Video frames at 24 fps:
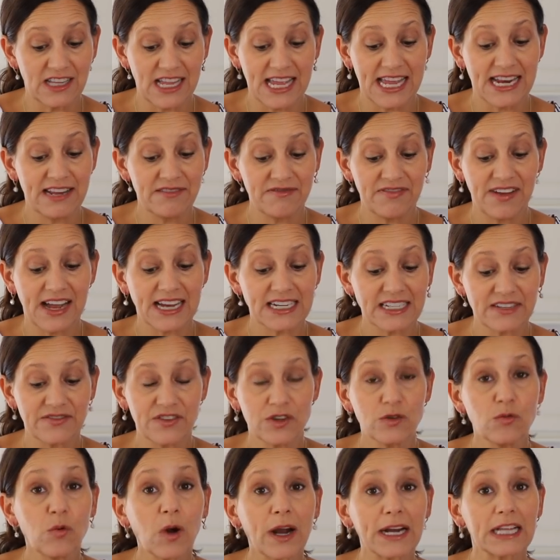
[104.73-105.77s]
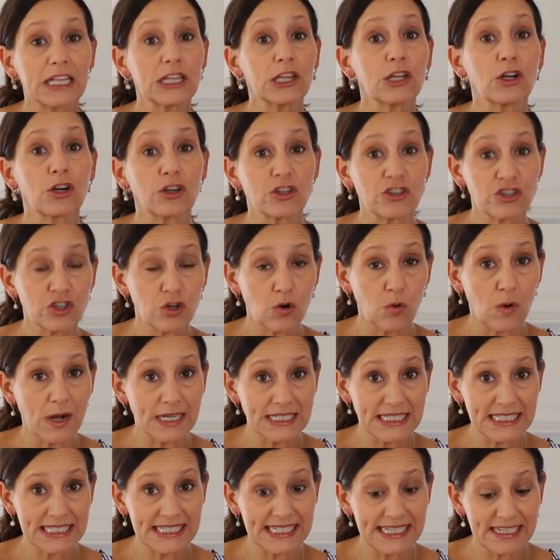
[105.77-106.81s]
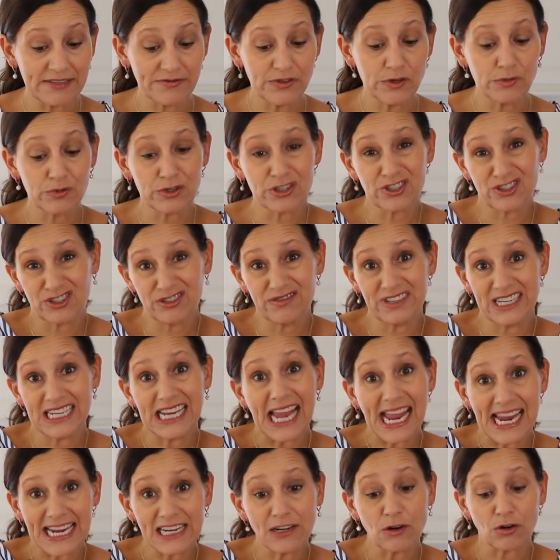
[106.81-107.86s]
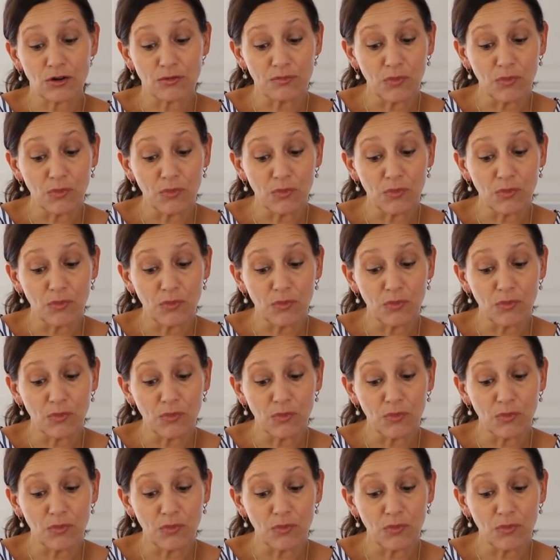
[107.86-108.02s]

and in fact if you want a larger quantity if you were serving eight or